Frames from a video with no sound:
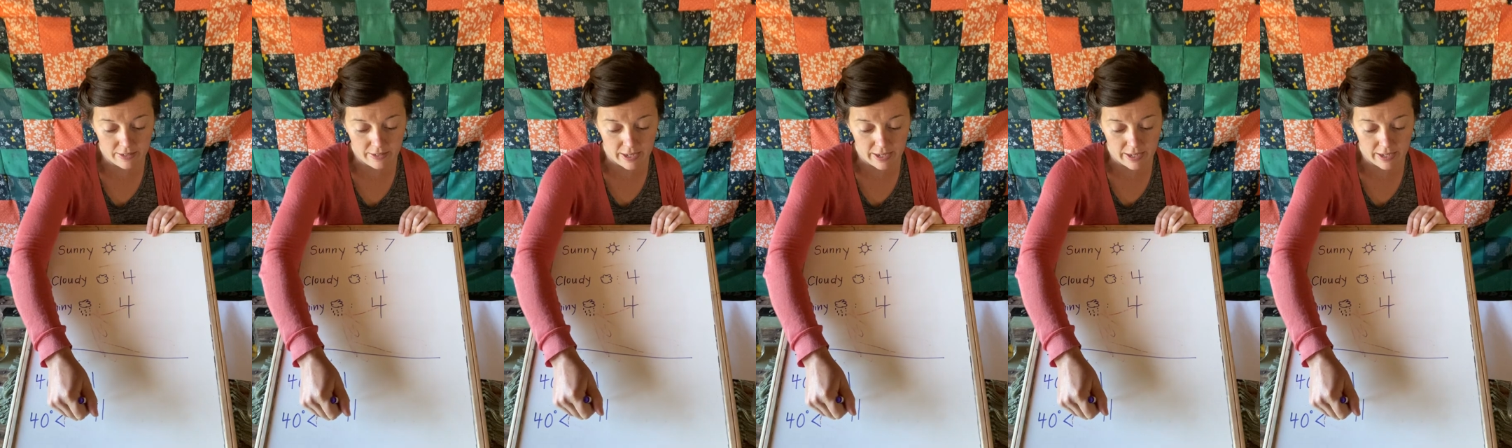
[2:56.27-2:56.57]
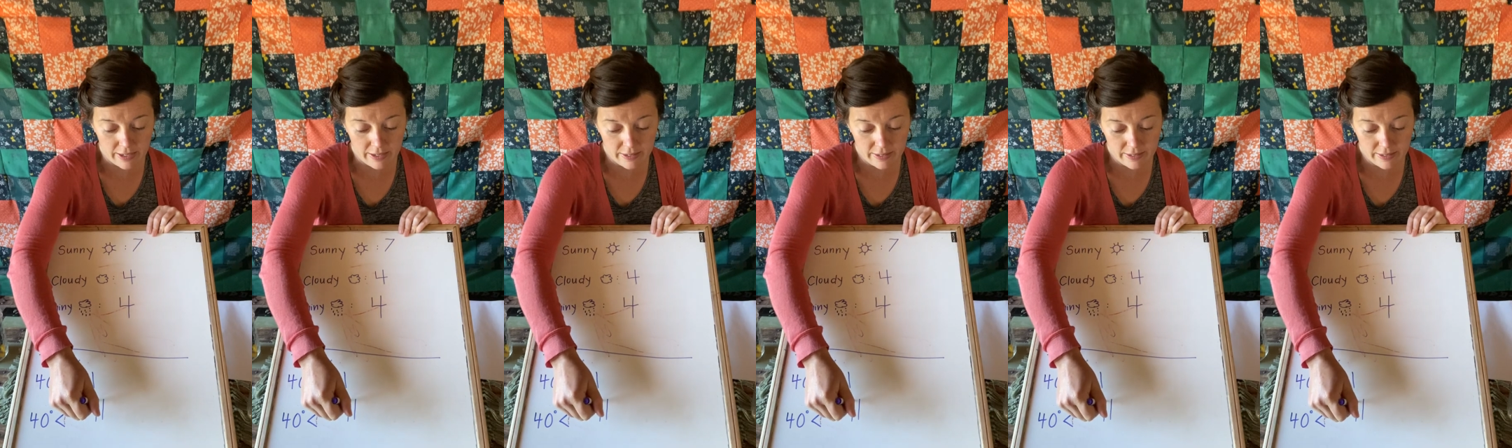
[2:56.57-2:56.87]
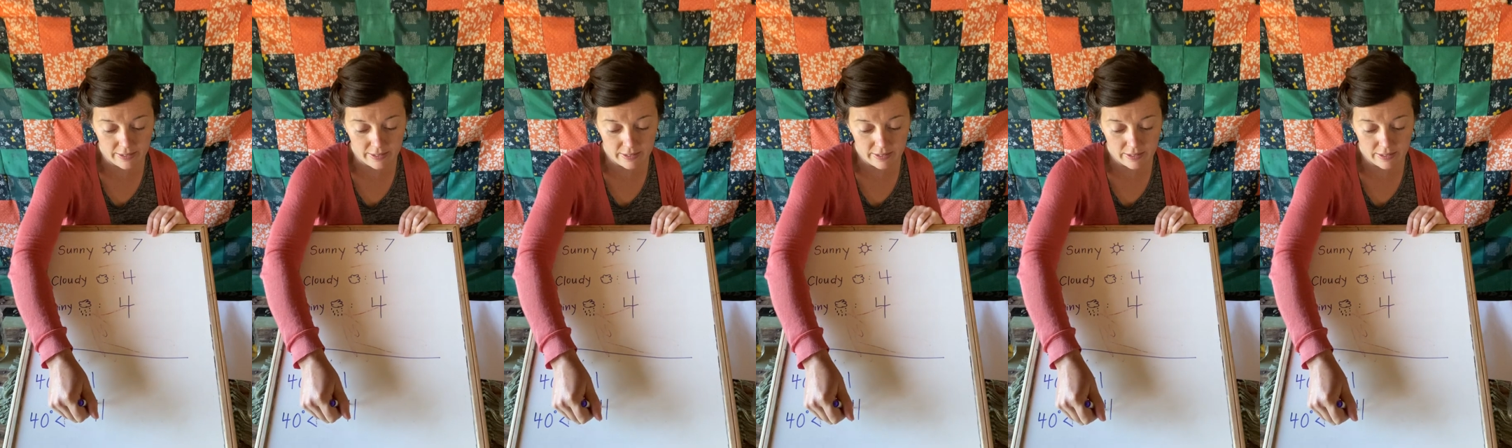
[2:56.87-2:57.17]

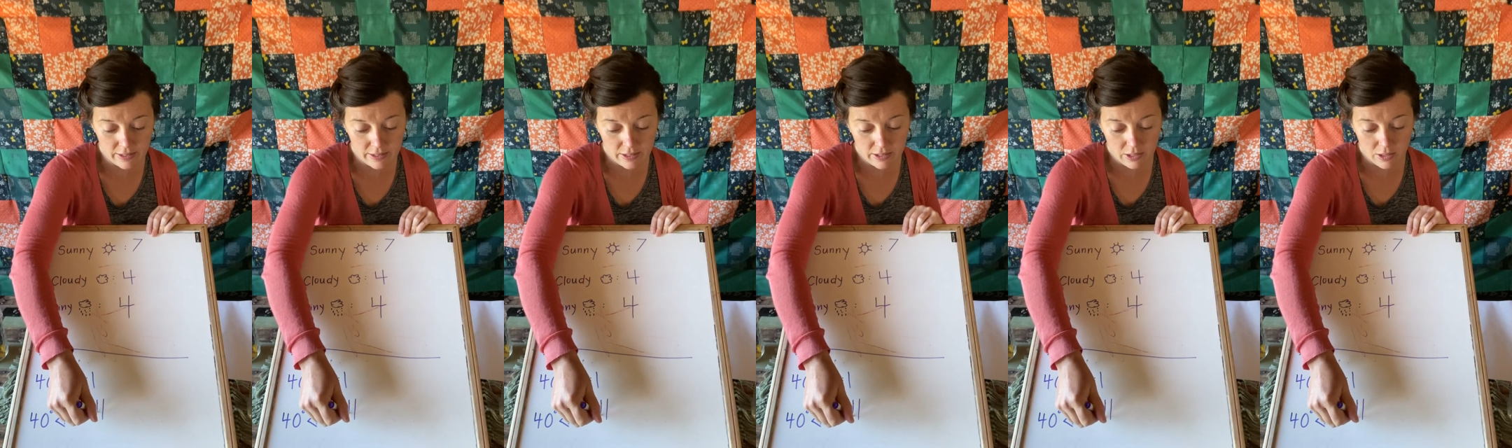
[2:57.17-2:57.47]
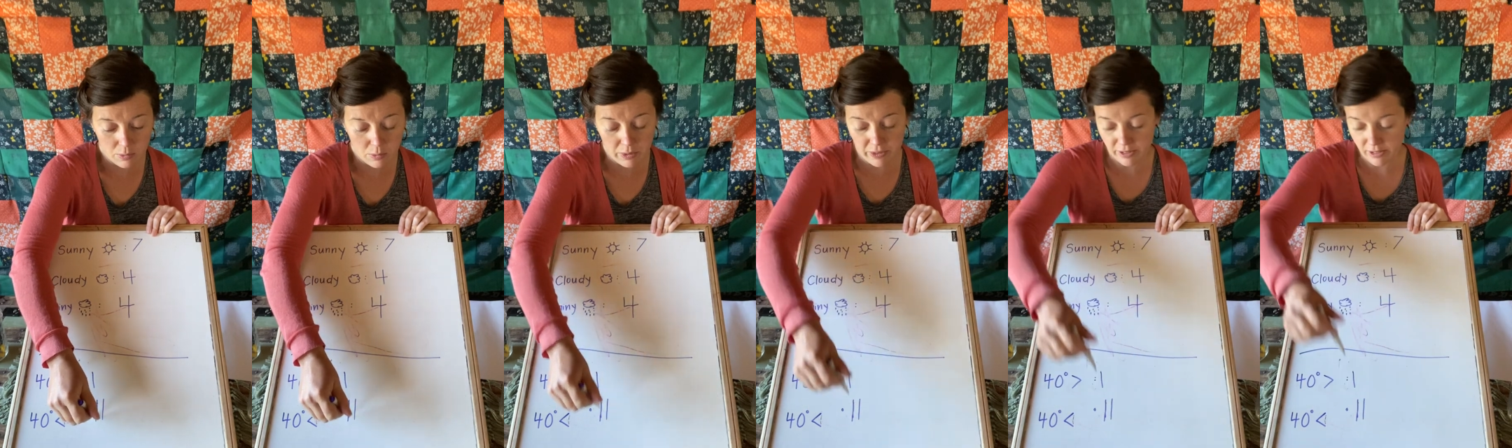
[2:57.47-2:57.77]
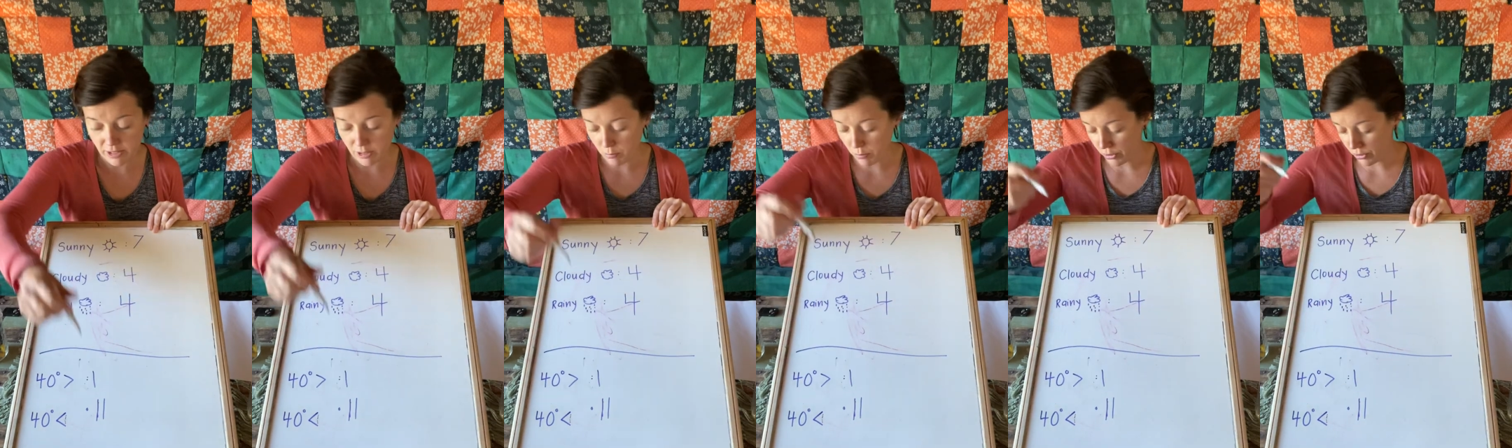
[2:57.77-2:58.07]
days where the
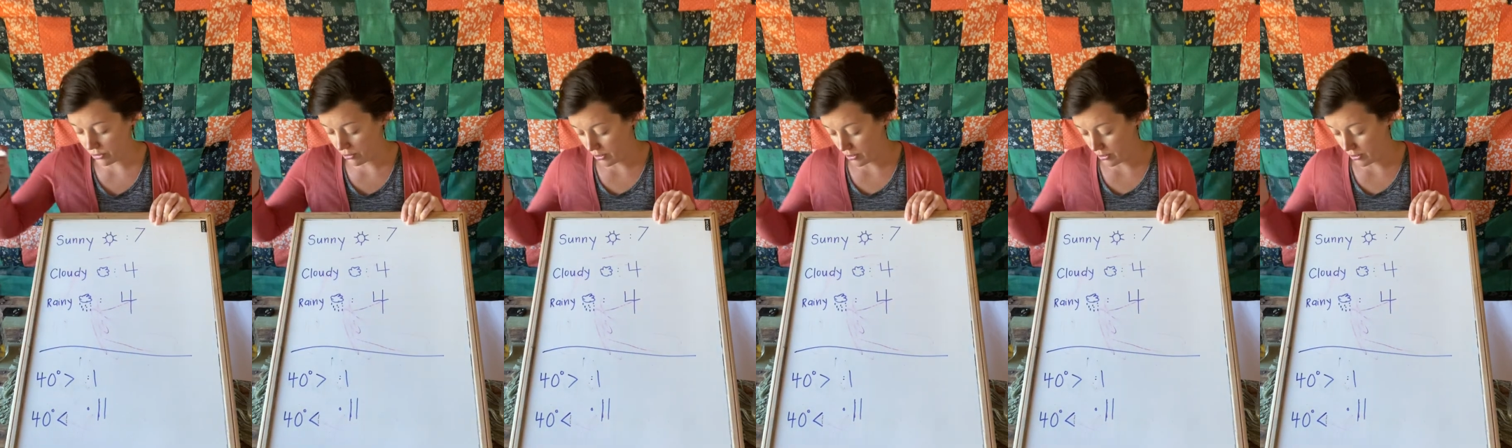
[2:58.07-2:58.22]
temperature